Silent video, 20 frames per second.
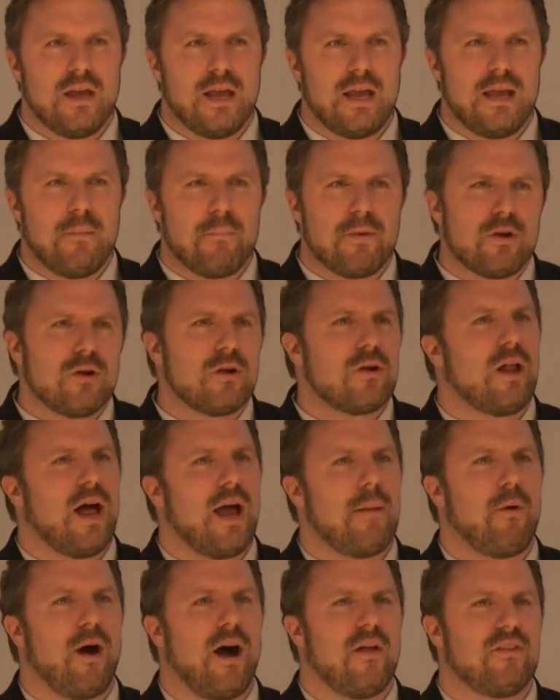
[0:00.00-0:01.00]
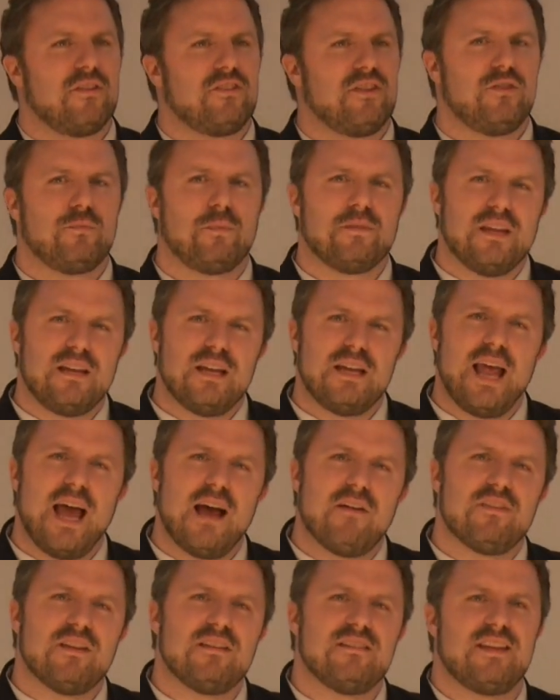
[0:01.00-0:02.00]
empirical hypotheses, but they didn't
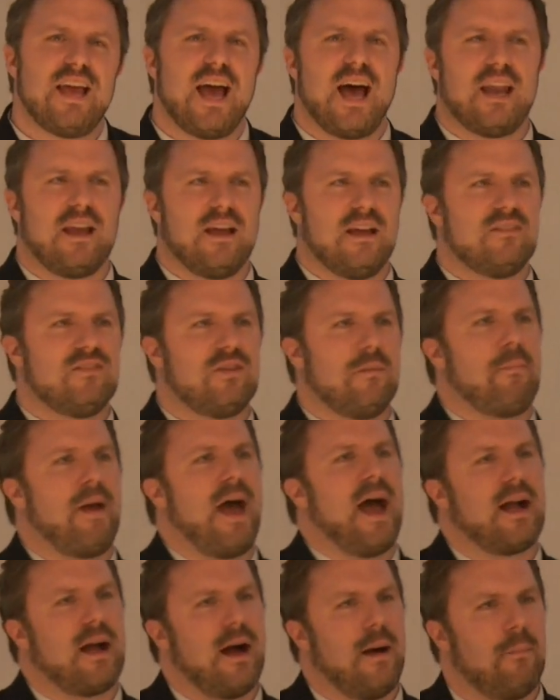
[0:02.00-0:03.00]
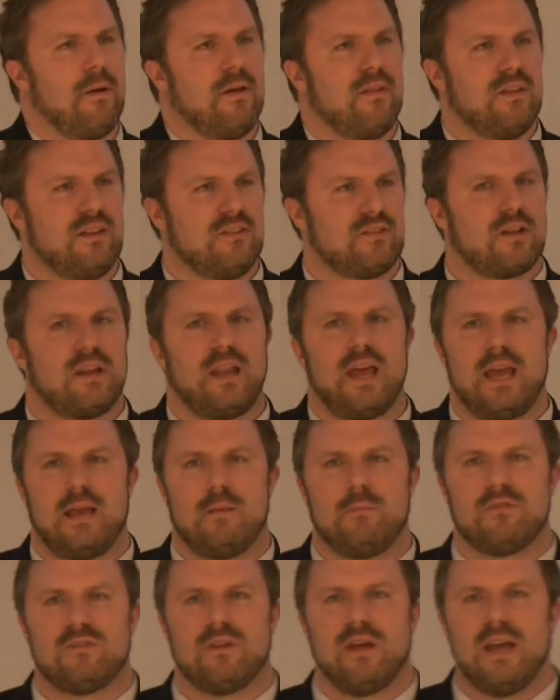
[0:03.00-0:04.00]
have the data to back up these
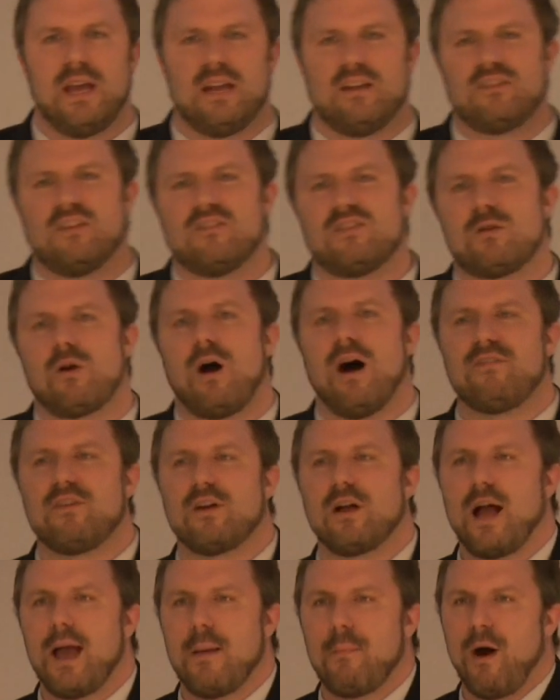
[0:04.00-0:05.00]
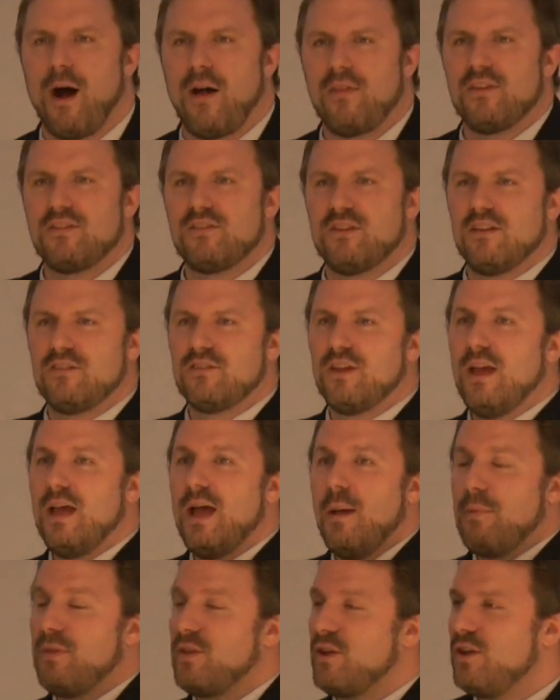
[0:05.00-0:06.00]
claims. In a sense, they were offering a hypothesis.
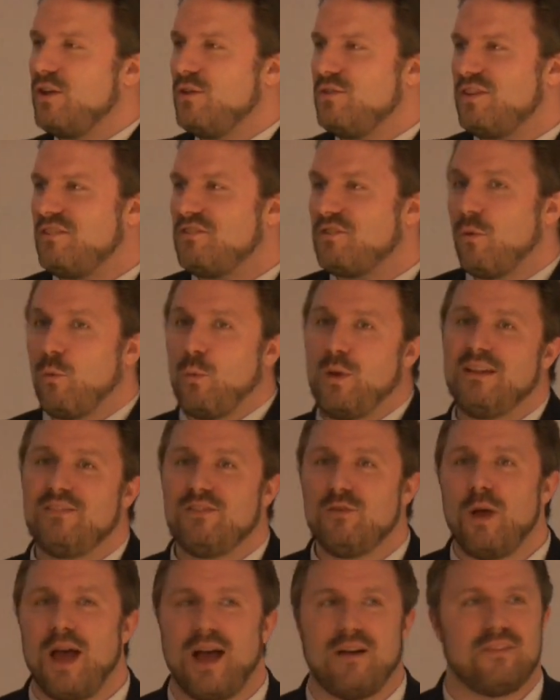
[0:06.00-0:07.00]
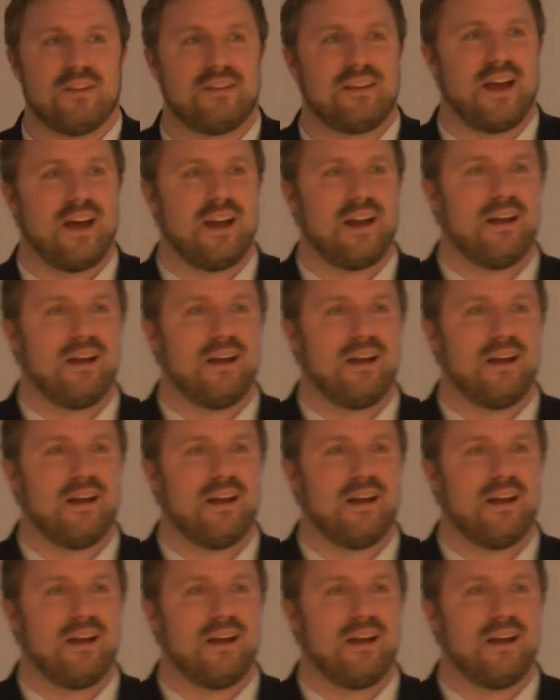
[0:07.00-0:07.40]
But the good news is, we do have the data.